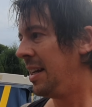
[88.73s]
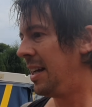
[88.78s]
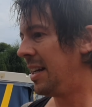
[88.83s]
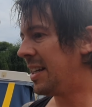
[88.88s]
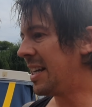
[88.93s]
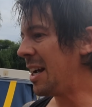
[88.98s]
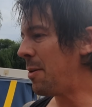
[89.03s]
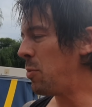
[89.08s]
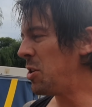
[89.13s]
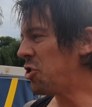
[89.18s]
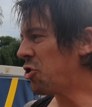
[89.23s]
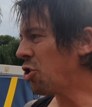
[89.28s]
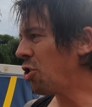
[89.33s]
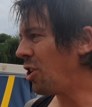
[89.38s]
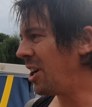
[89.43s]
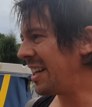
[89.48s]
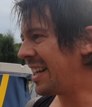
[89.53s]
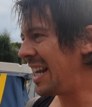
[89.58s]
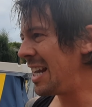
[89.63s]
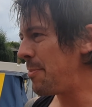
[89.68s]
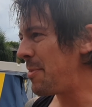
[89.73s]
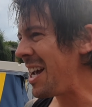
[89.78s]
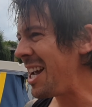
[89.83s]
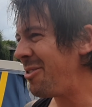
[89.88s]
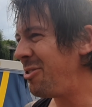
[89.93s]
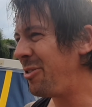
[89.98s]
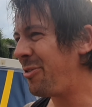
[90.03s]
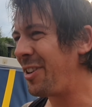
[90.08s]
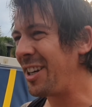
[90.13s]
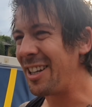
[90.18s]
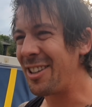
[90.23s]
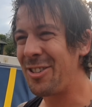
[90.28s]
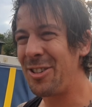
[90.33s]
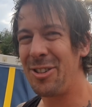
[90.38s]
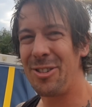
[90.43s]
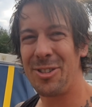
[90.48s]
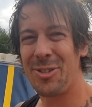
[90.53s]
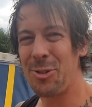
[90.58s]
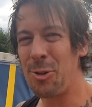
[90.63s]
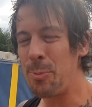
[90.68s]
Again, we try and keep everything
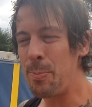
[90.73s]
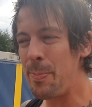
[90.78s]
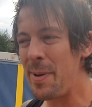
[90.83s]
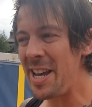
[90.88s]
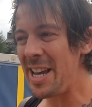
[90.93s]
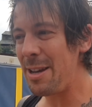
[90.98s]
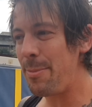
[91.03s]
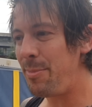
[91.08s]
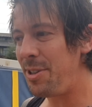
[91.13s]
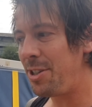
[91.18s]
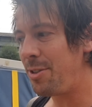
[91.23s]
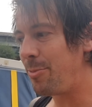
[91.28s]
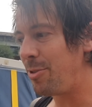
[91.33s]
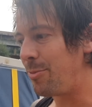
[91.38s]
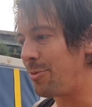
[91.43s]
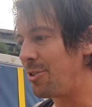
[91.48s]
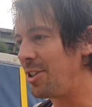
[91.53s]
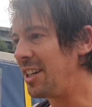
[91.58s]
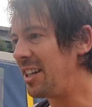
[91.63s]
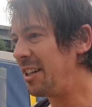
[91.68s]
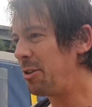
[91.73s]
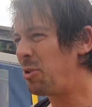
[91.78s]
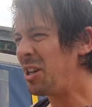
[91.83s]
to sort of bare minimum, really.